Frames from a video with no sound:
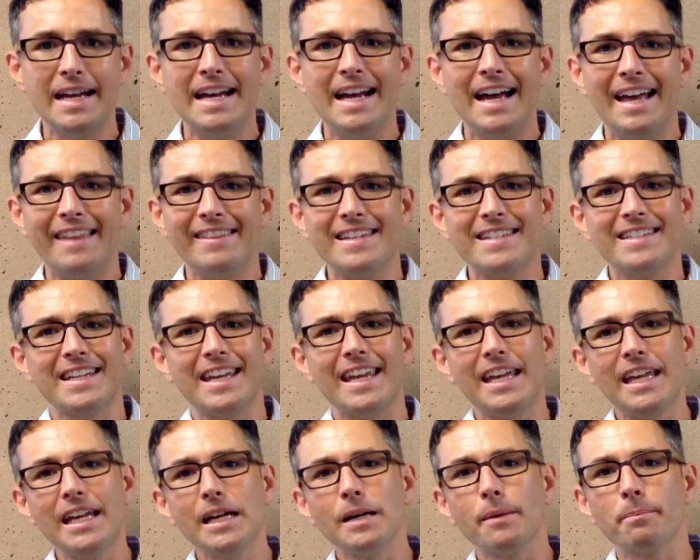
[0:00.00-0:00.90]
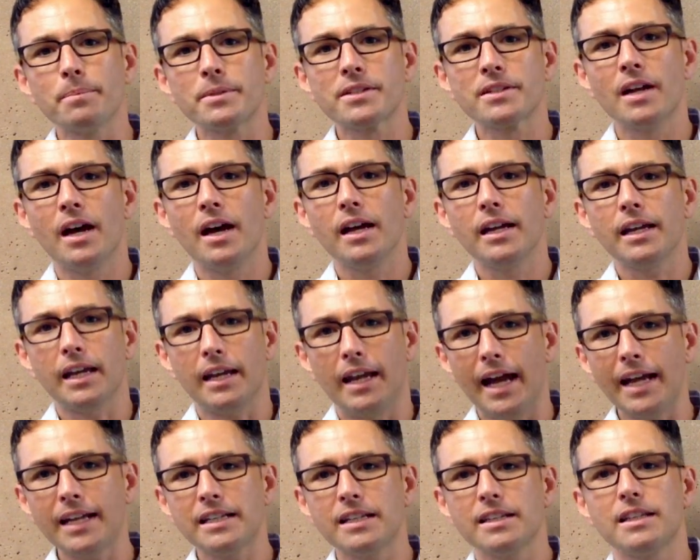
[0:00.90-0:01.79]
And these IMPs
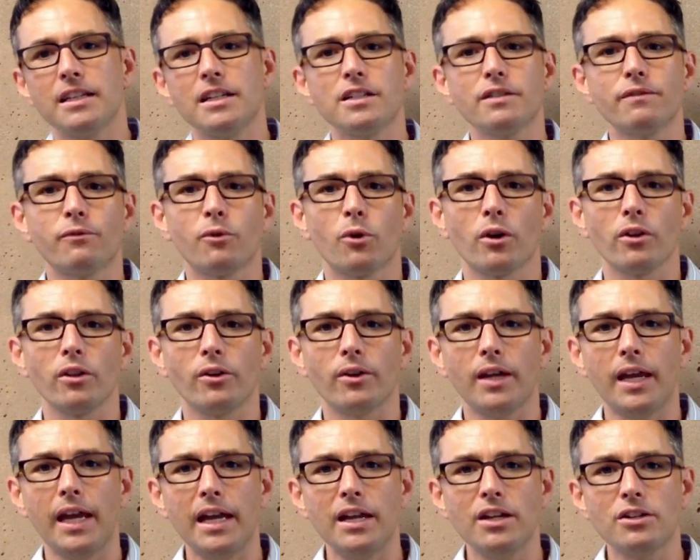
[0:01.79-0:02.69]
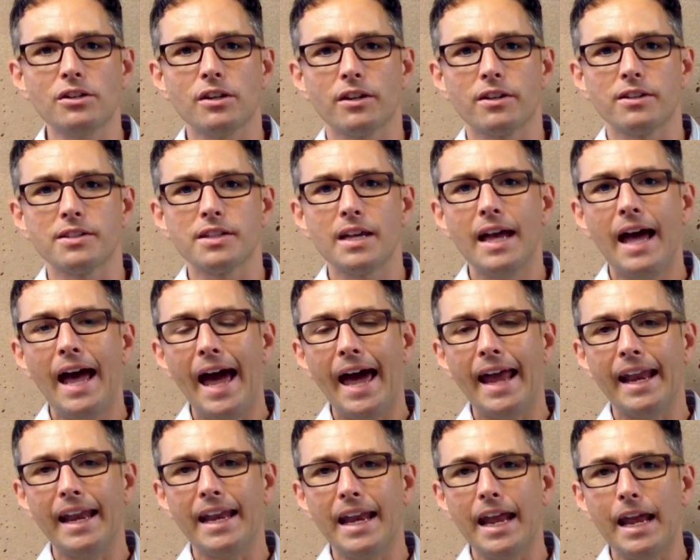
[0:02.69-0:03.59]
connected these four locations and
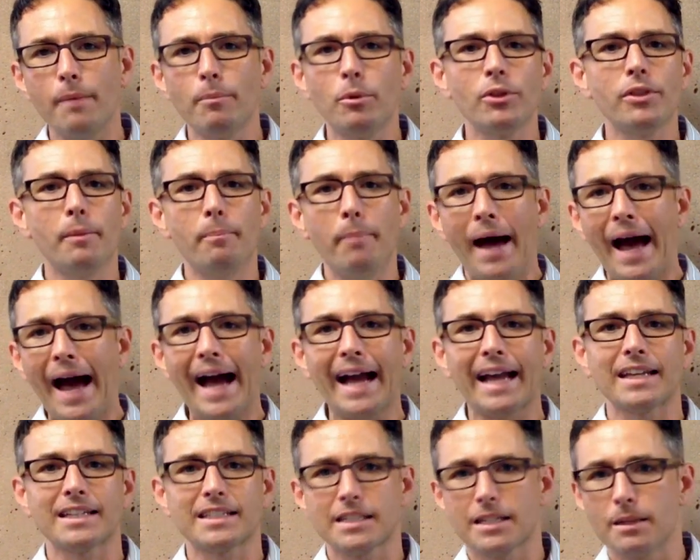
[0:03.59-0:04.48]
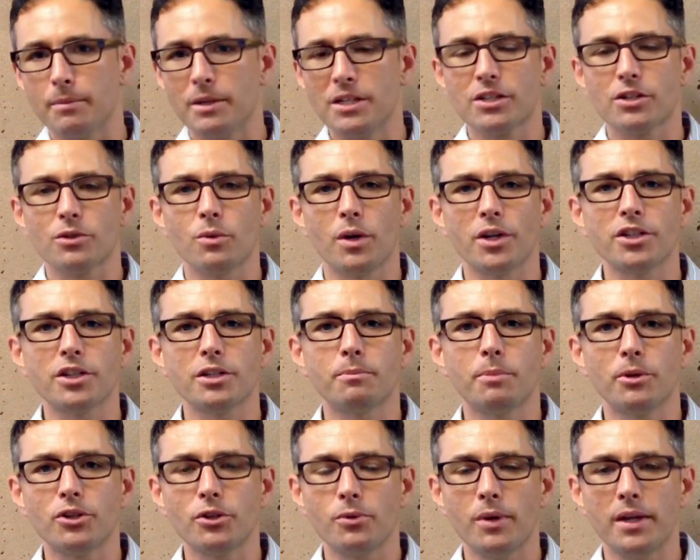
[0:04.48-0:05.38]
enabled the packets to be switched
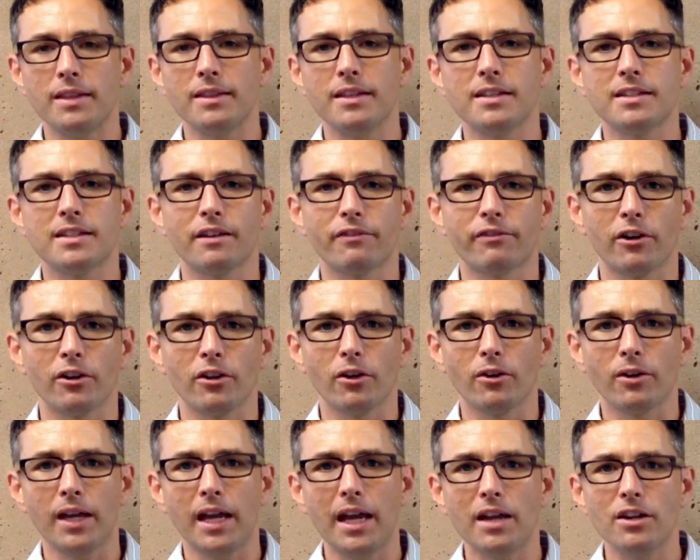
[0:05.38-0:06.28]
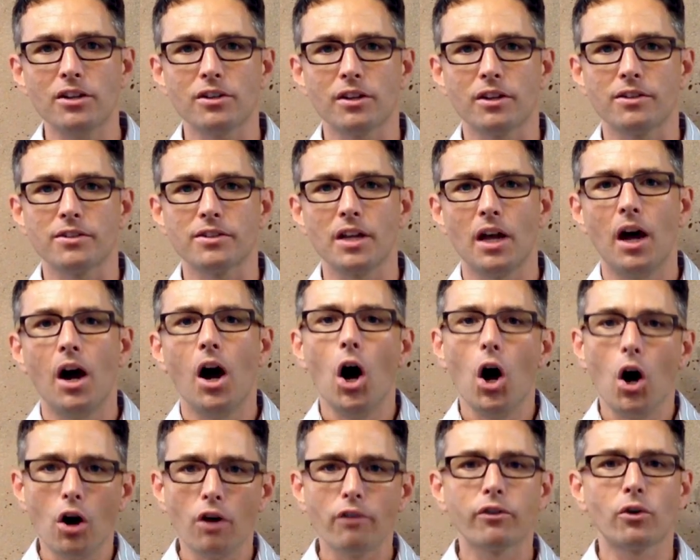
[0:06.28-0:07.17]
between these different locations
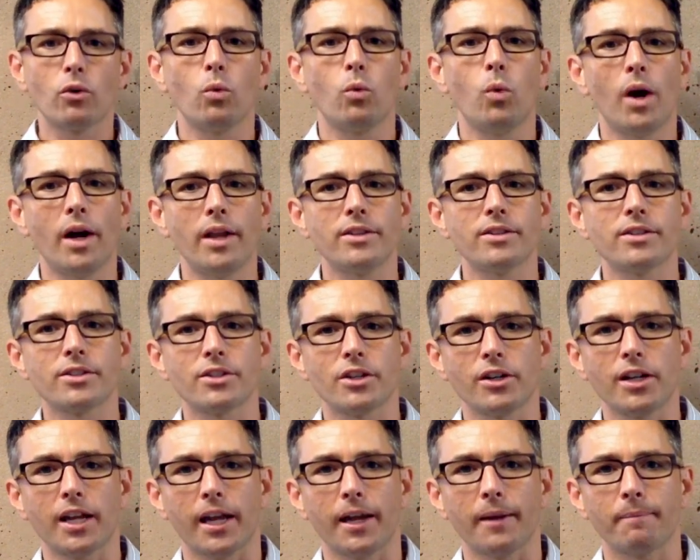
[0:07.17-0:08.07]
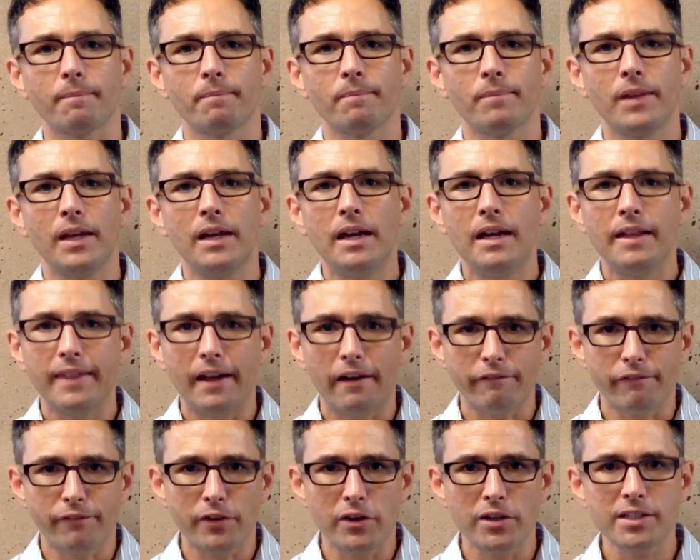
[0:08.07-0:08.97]
over one circuit.
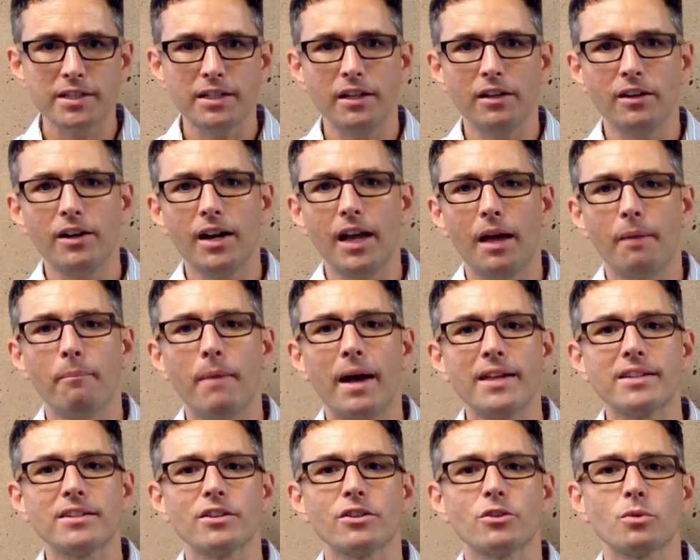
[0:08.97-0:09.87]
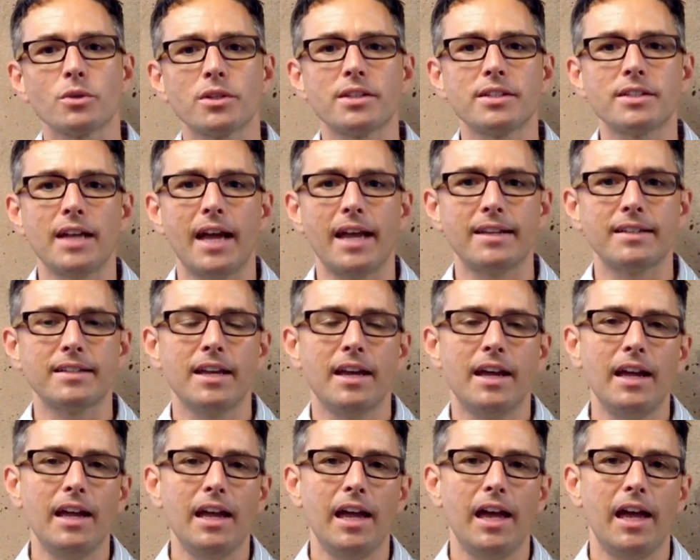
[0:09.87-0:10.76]
That first internet message was sent
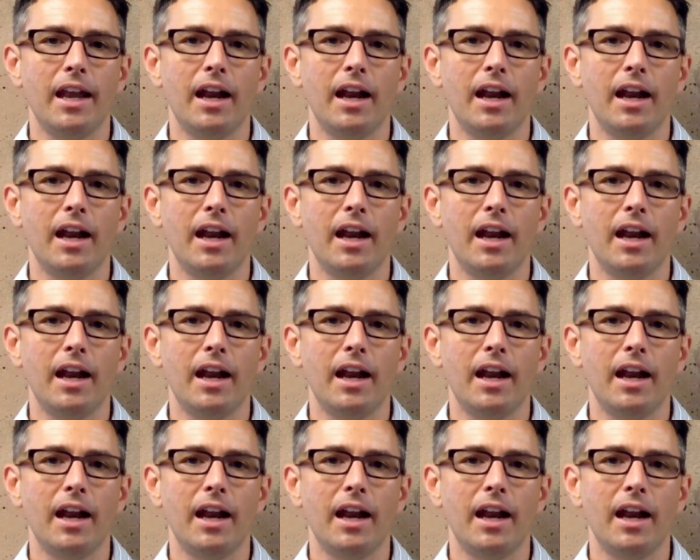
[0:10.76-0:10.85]
in